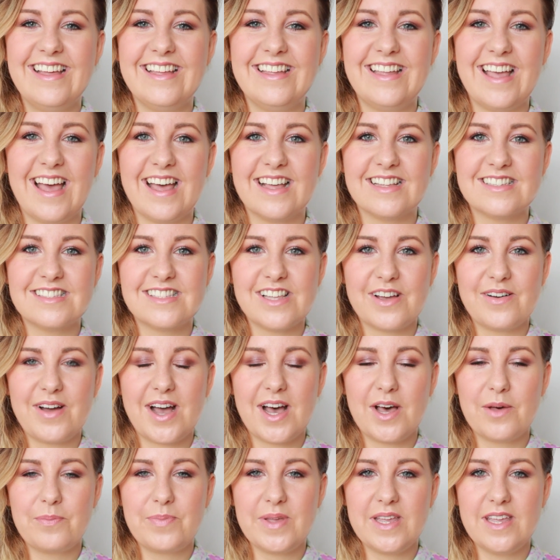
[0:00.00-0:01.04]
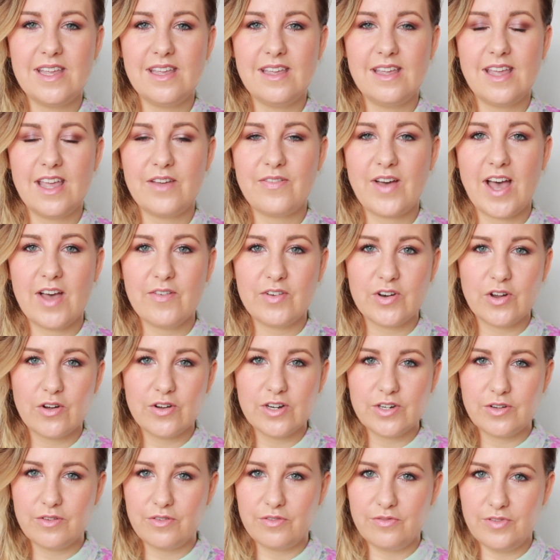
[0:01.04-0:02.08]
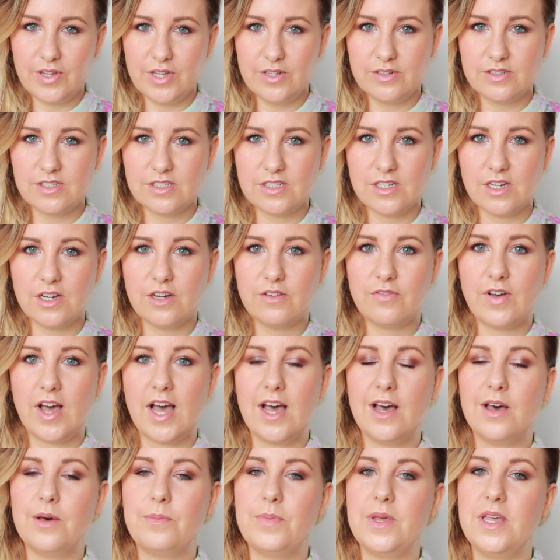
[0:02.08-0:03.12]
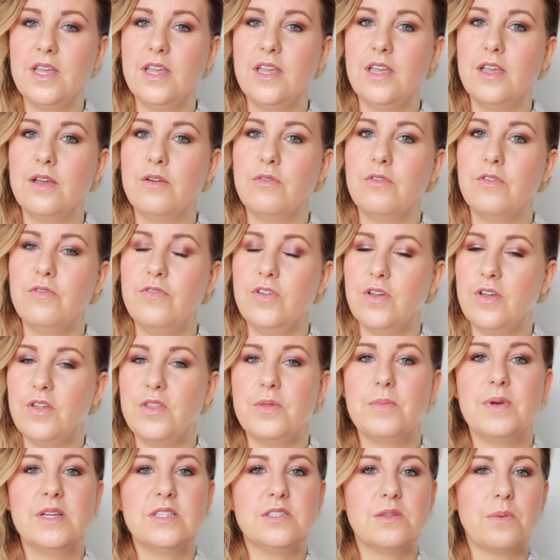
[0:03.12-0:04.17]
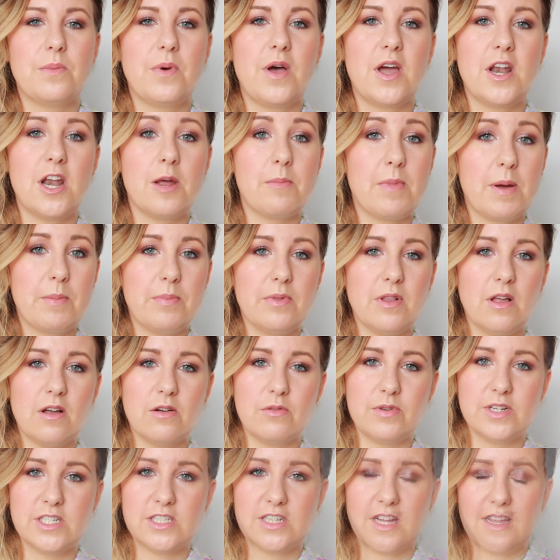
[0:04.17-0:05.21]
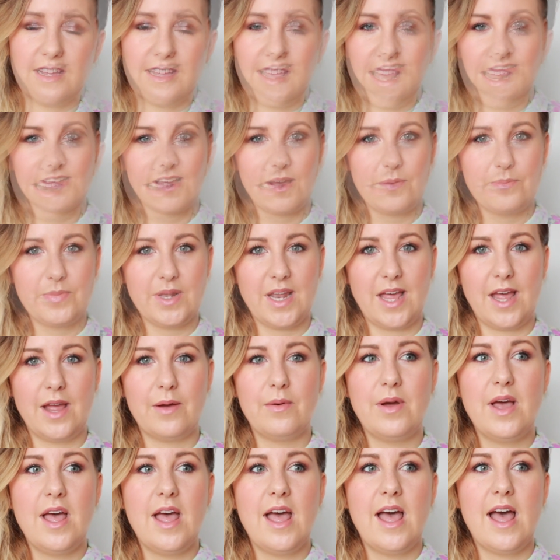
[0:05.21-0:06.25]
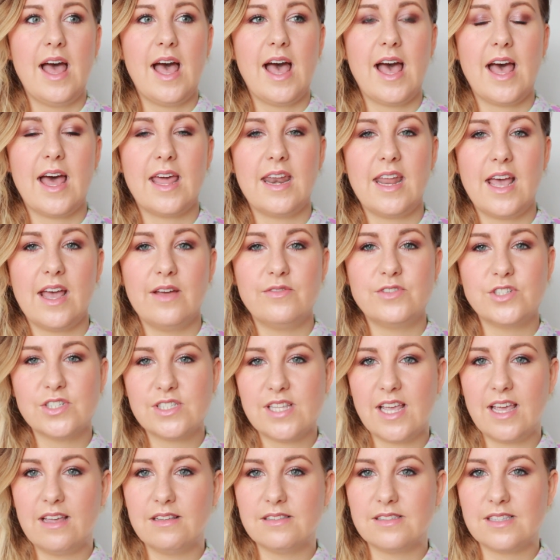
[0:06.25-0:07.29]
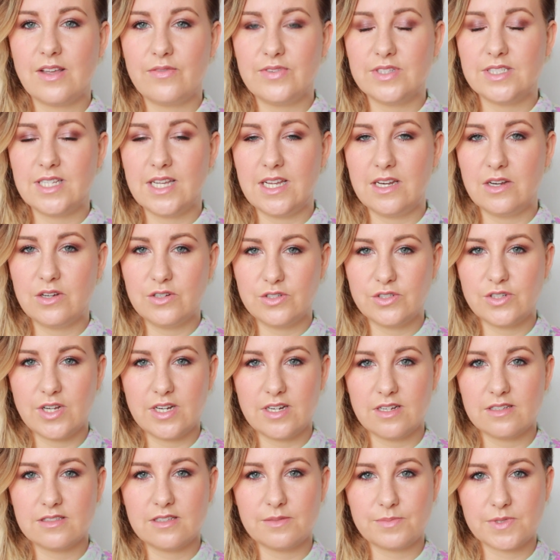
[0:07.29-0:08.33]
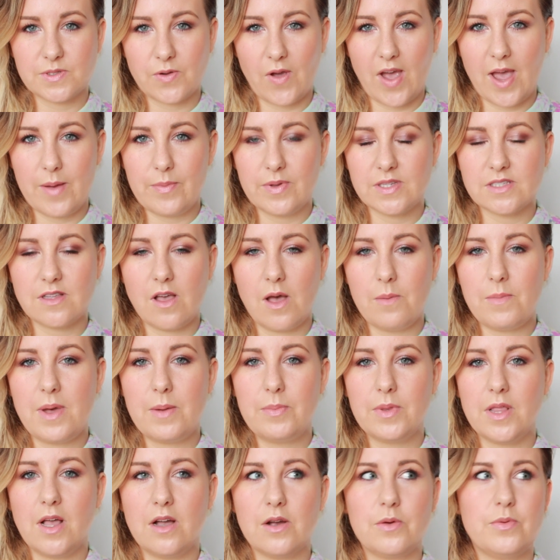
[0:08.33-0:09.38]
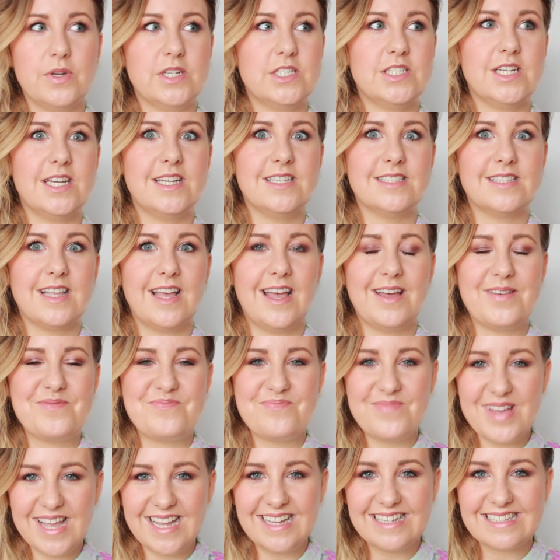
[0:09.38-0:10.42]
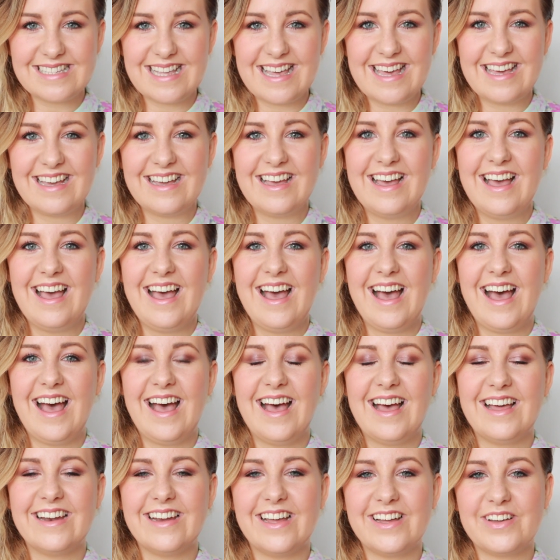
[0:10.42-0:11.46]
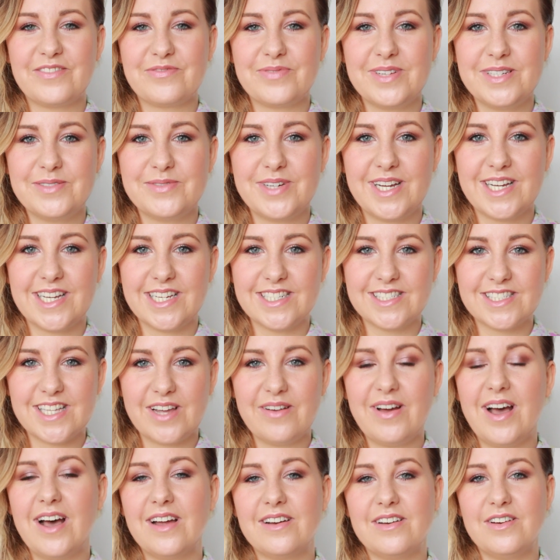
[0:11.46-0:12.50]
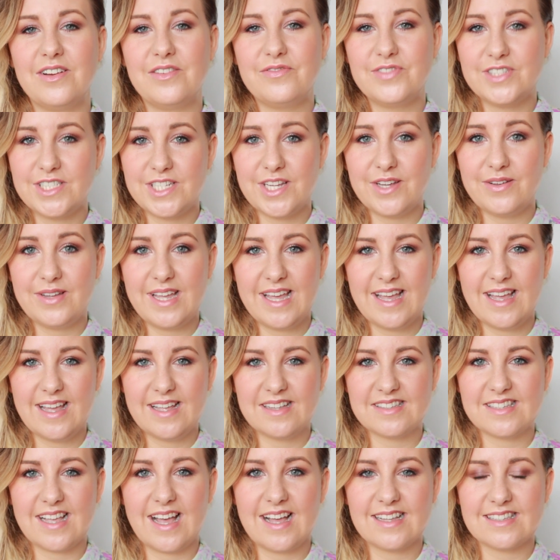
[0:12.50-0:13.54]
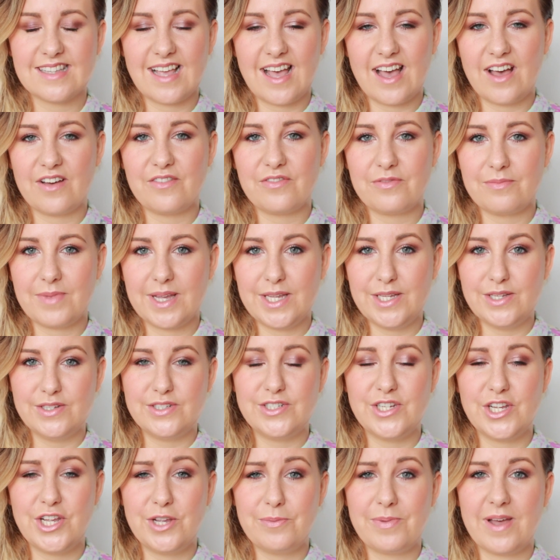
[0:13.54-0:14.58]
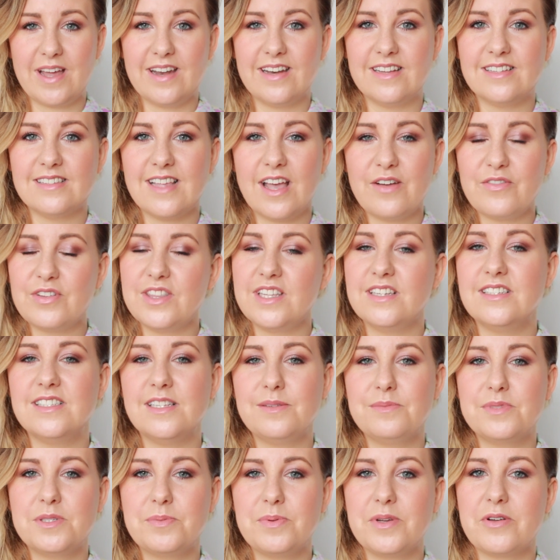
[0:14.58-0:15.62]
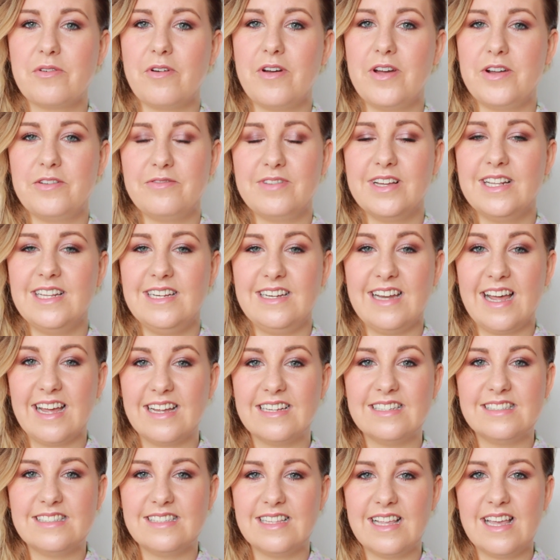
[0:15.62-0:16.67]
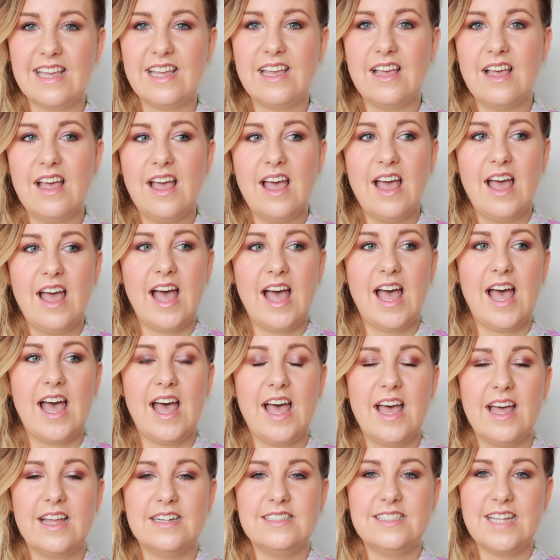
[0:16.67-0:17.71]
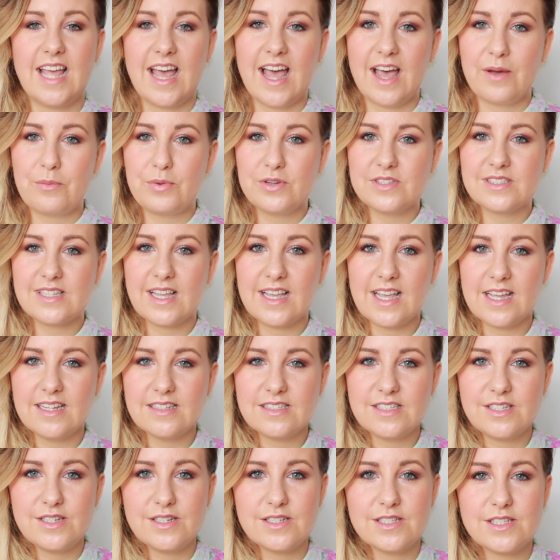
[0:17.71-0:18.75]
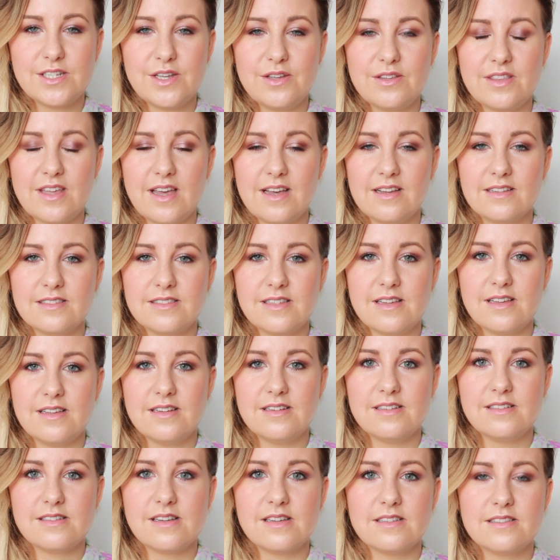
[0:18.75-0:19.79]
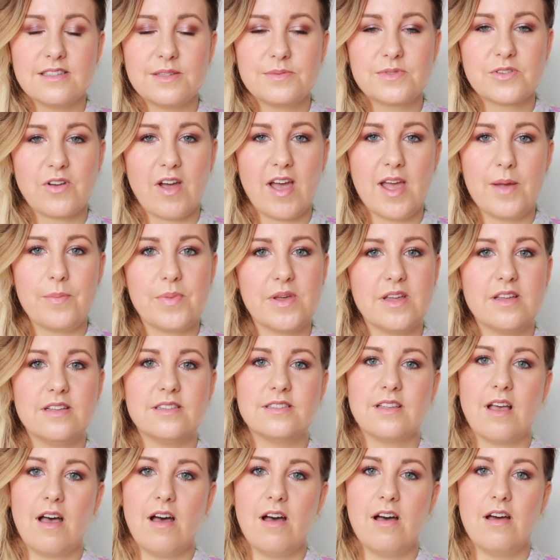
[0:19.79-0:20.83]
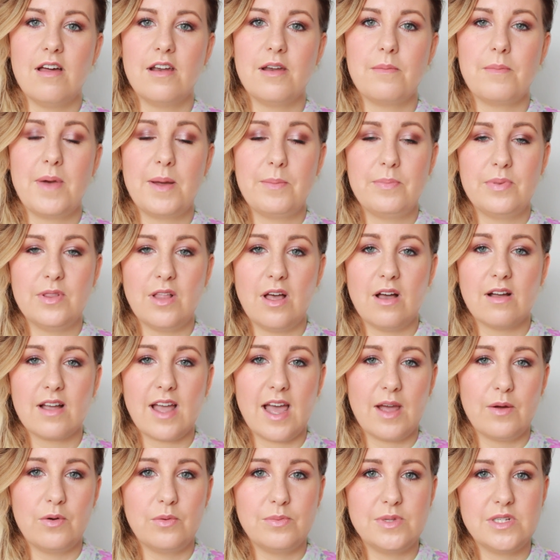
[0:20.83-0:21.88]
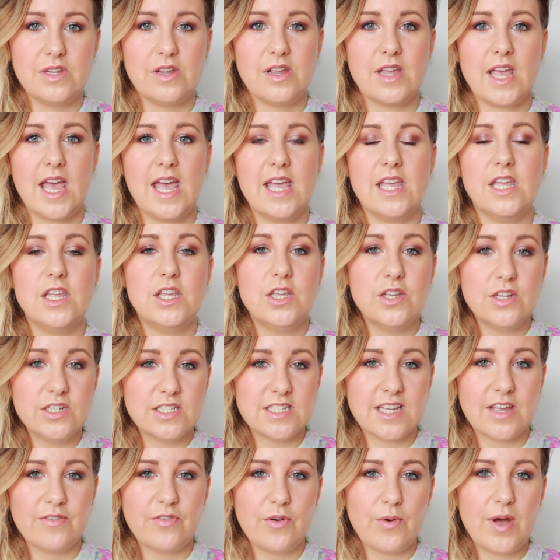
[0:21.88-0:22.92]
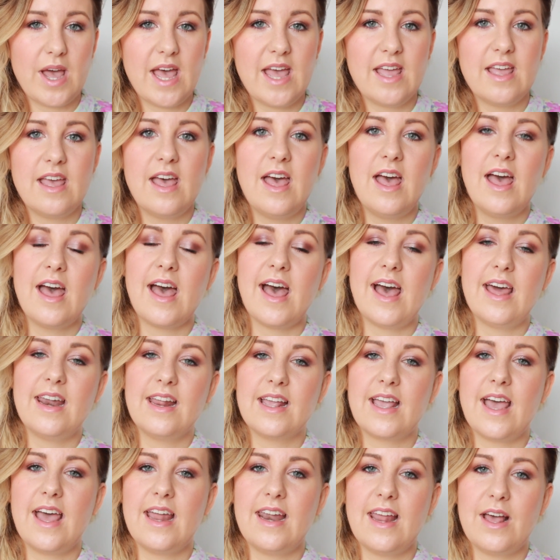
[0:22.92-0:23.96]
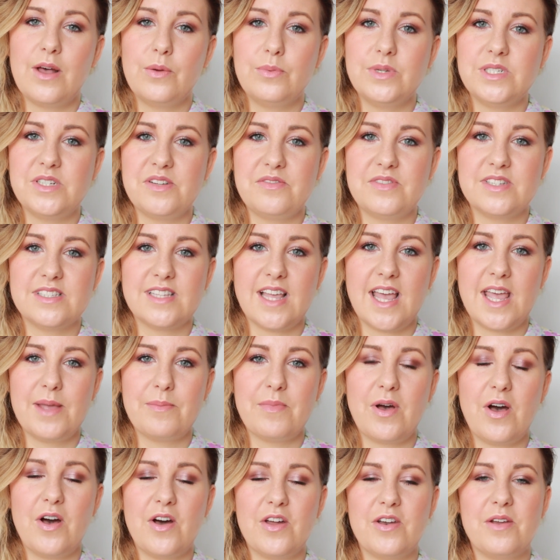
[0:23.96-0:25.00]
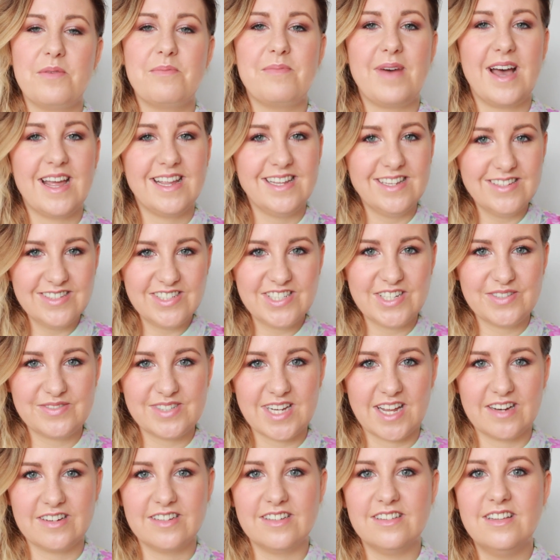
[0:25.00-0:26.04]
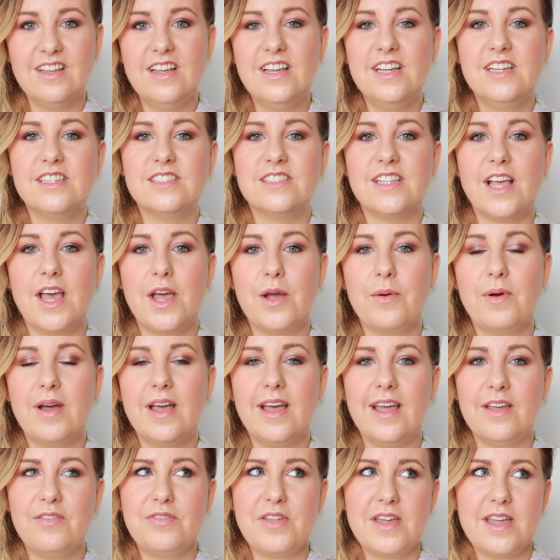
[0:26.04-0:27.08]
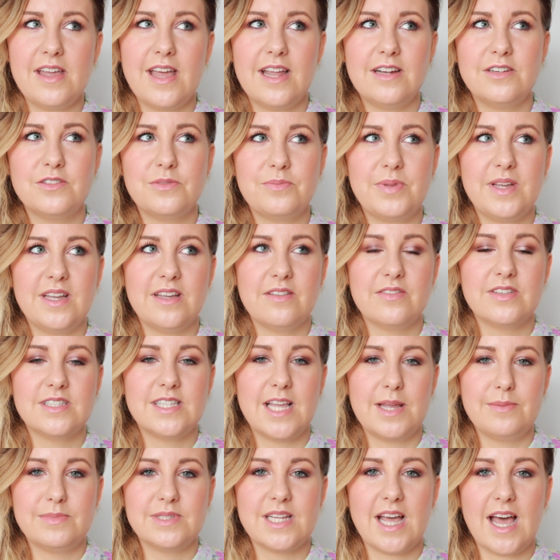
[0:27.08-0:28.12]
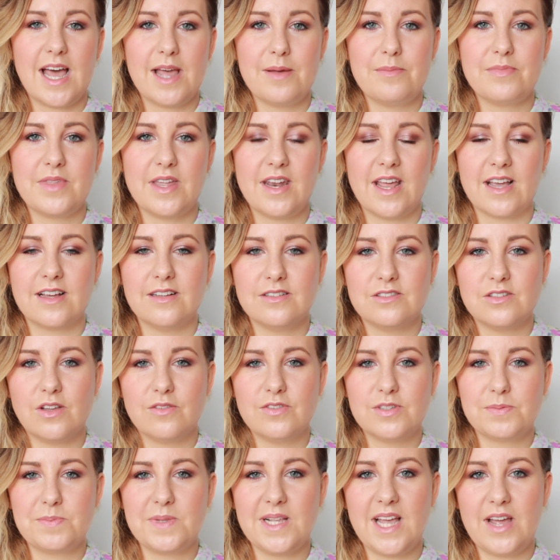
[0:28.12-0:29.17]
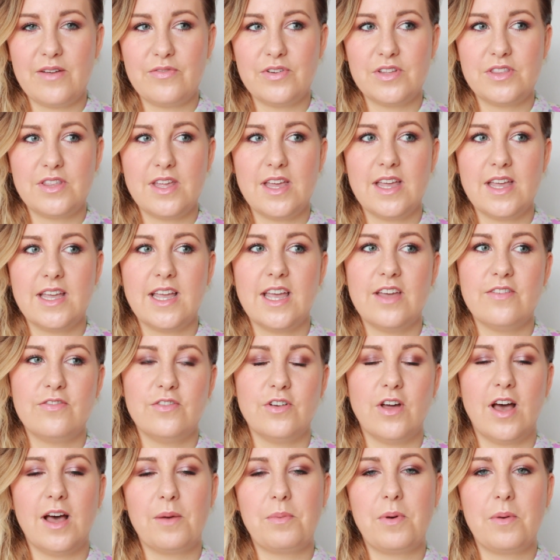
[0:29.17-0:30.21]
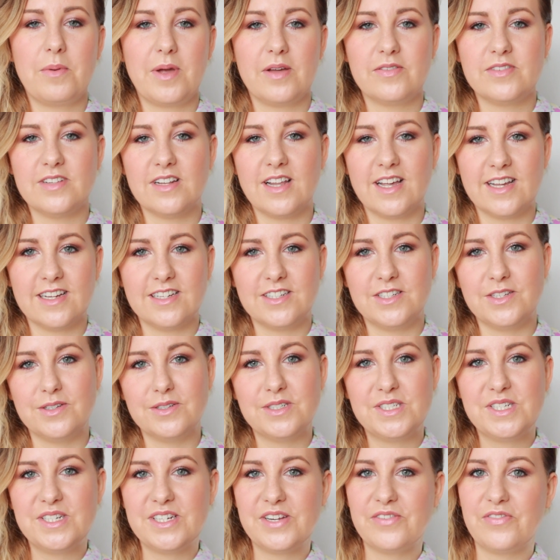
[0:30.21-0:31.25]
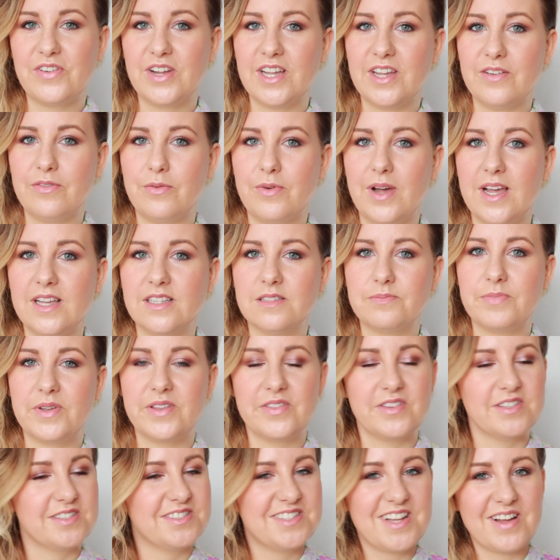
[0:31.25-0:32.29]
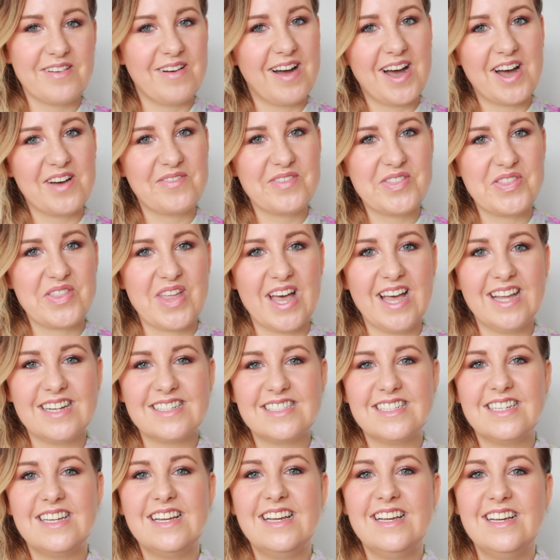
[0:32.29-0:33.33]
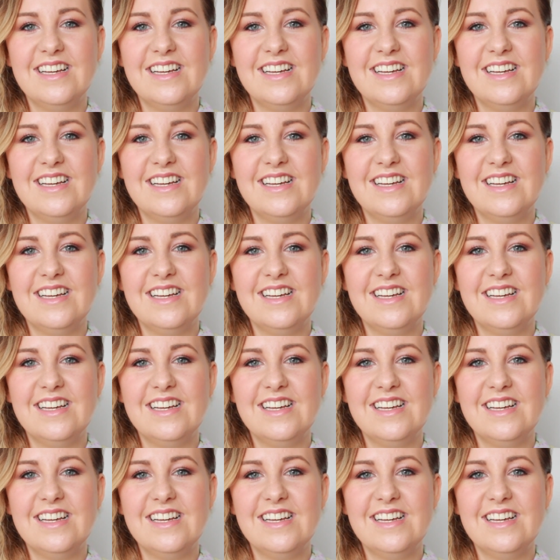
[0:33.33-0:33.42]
yeah, so I'll be, if I haven't already reviewed stuff, I'll be reviewing them at some point on my blog, which again I'll link down below. And I've just hit seventeen hundred subscribers on my blog, which is amazing. And I have been working so hard on it for two years as I have my YouTube, and it's, everything seems to be growing really nicely. And yeah, once I get to two thousand subscribers on my blog, I will be doing a huge giveaway. And again, I'll be doing the same on my YouTube channel. So if they end up being at the same time, then I can sort of split everything. If not, I'll probably have to like do two different giveaways, but there's no harm in that.